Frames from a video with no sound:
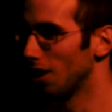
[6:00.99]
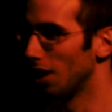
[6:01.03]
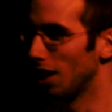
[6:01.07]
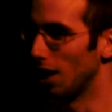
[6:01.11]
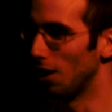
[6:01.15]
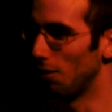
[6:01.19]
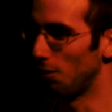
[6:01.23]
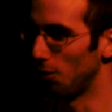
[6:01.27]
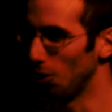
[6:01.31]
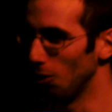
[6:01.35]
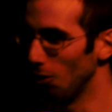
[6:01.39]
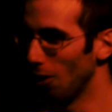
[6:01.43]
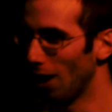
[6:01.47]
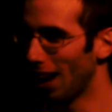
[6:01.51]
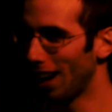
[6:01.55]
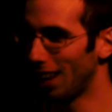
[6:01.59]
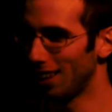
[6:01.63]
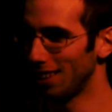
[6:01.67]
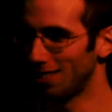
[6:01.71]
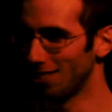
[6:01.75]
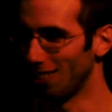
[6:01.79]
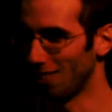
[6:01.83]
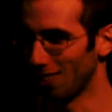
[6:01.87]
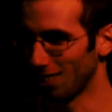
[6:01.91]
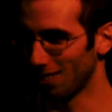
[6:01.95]
If you
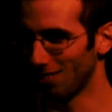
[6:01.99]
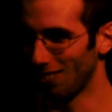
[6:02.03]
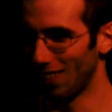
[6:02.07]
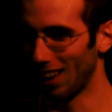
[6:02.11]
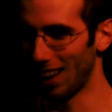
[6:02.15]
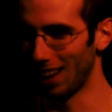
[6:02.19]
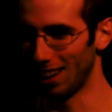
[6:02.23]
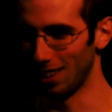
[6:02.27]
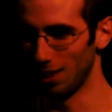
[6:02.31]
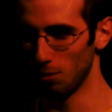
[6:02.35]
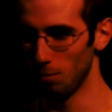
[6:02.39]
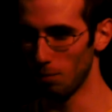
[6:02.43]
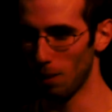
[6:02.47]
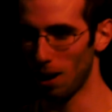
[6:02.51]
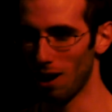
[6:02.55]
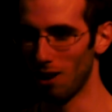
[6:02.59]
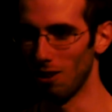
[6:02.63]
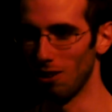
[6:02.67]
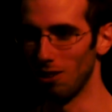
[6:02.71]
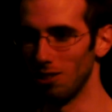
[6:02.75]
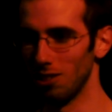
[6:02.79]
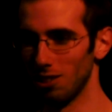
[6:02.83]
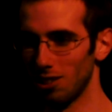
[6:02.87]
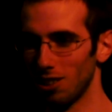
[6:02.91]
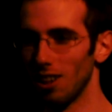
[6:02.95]
had Dr. Manhattan's
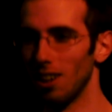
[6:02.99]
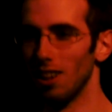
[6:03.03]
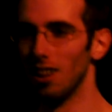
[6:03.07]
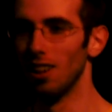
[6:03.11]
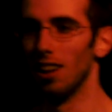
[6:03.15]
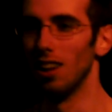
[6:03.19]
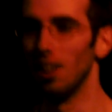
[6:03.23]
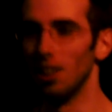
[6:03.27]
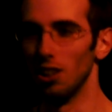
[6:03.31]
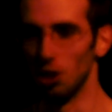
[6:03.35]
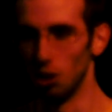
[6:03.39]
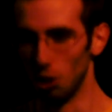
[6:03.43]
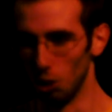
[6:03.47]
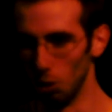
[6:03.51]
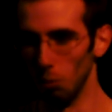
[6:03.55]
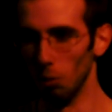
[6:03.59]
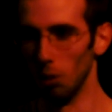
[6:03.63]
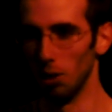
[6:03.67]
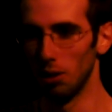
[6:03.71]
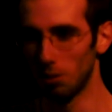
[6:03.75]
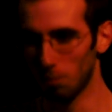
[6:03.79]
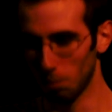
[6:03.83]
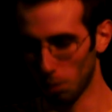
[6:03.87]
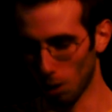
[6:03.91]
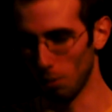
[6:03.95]
powers, you
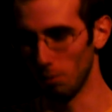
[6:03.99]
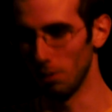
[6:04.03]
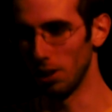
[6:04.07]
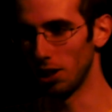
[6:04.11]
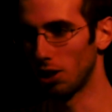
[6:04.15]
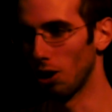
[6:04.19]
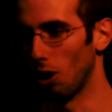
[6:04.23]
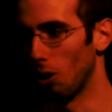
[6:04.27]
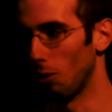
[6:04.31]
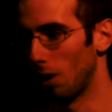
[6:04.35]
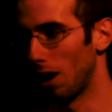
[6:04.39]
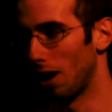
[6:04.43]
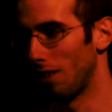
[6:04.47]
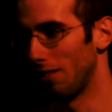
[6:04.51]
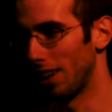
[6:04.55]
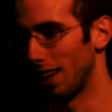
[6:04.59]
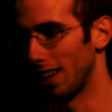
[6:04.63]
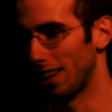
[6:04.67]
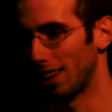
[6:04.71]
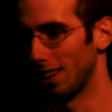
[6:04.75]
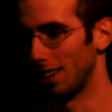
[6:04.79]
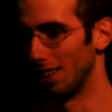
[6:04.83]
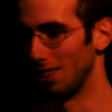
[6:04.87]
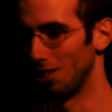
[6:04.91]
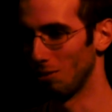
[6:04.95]
would probably go around
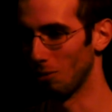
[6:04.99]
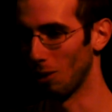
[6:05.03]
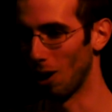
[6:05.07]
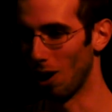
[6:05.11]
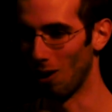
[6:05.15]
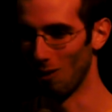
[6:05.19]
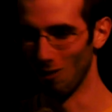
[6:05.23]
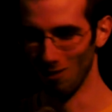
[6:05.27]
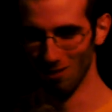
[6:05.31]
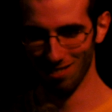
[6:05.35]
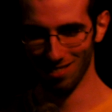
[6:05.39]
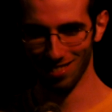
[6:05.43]
naked as well.